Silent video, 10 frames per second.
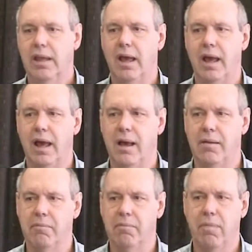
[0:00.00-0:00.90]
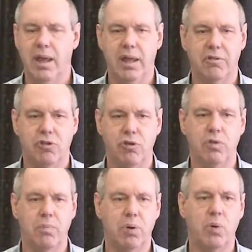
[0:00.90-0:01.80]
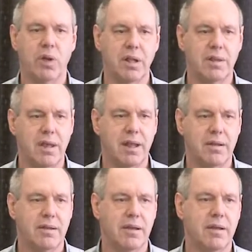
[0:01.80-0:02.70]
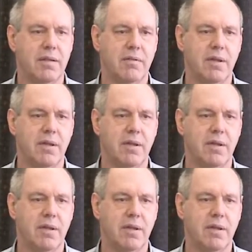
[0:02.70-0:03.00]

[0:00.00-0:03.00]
um, to the point that uh,